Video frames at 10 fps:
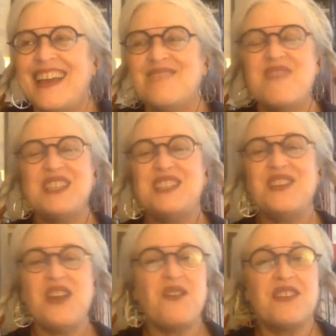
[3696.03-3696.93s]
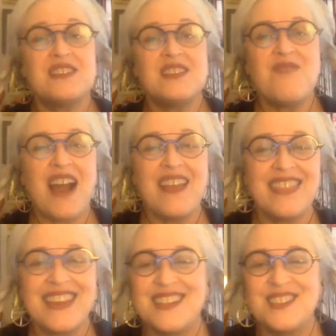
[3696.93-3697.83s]
But my
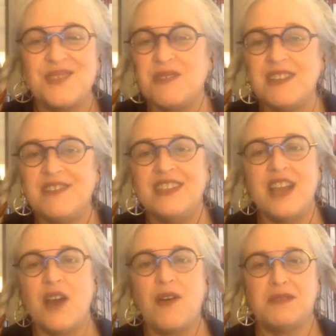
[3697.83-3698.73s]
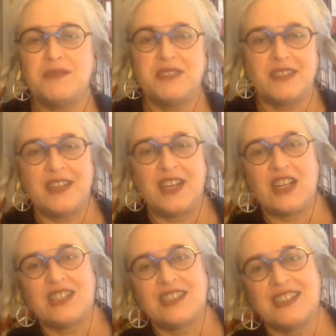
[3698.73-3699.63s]
thing is, you wouldn't even know I'm a
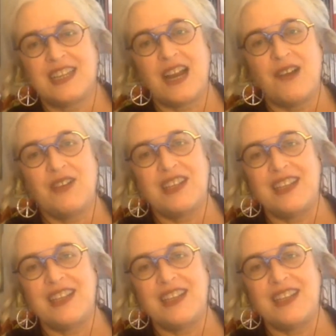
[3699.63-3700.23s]
billionaire. Like I would.